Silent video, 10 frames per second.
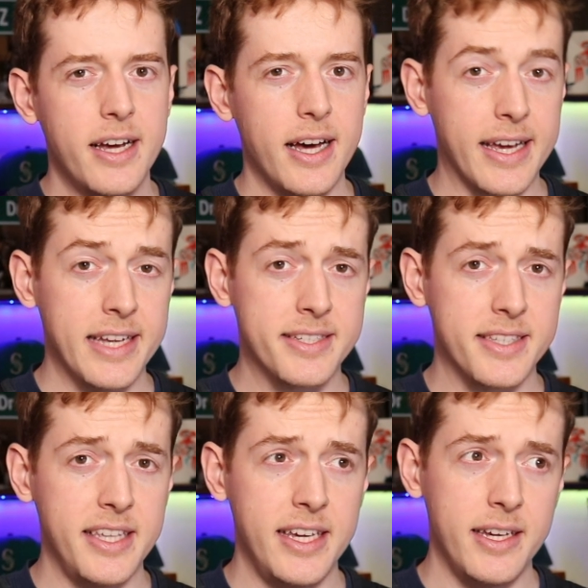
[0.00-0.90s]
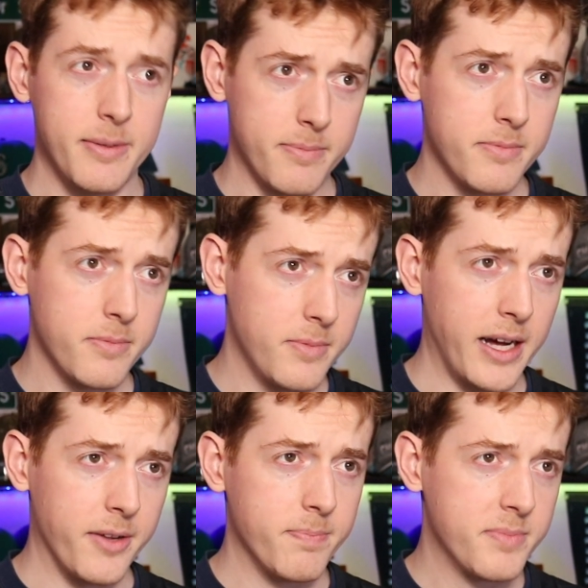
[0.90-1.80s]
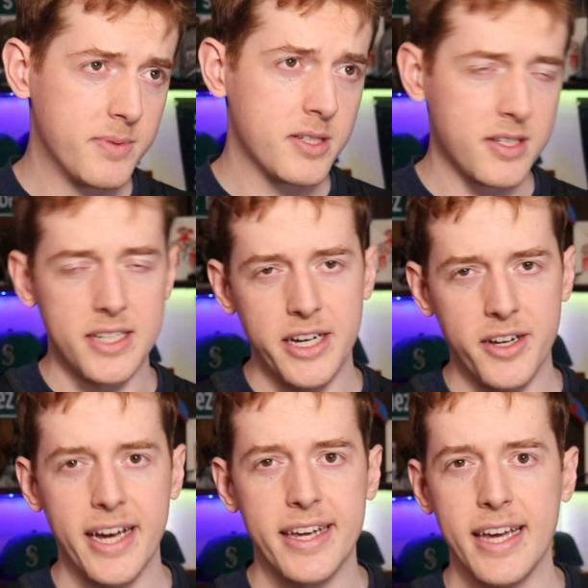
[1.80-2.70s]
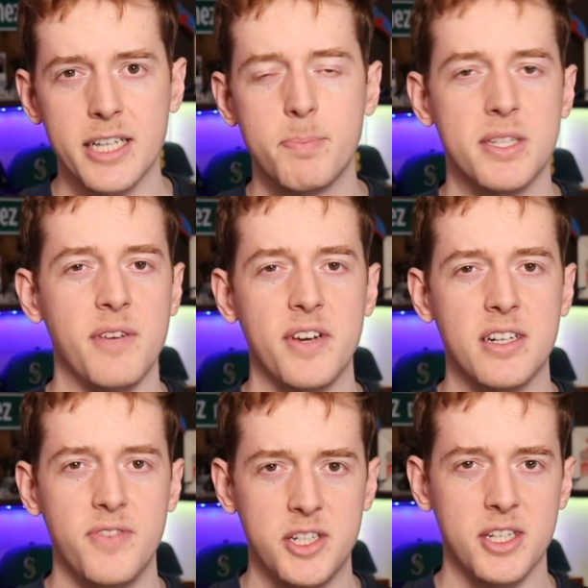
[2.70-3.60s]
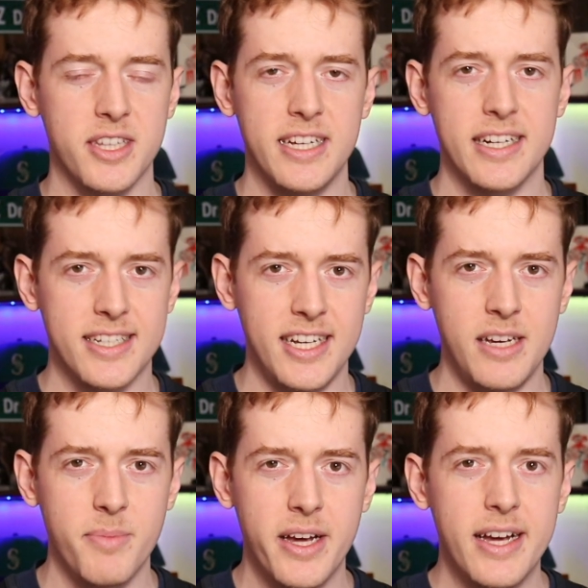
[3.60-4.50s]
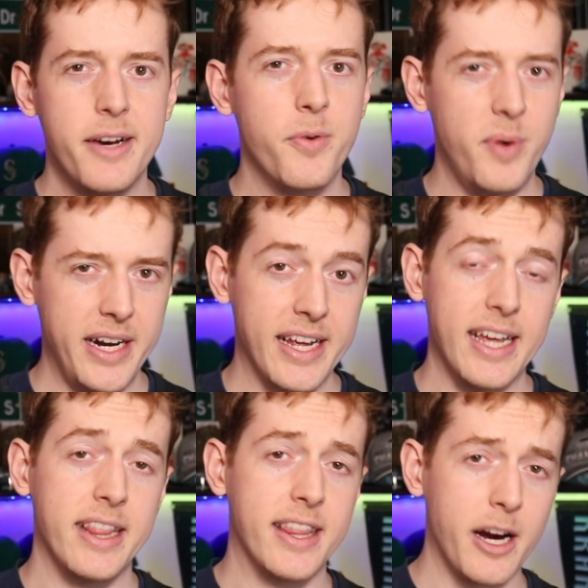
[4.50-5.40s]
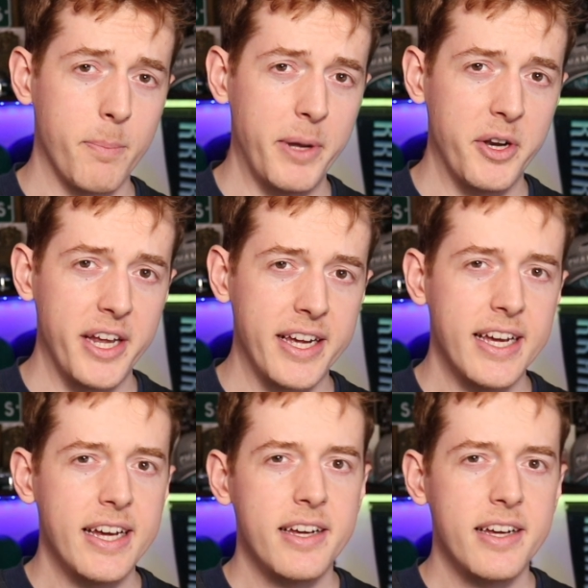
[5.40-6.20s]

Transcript: against the, well, still, I guess, Pacific Division leading team, winning in their building.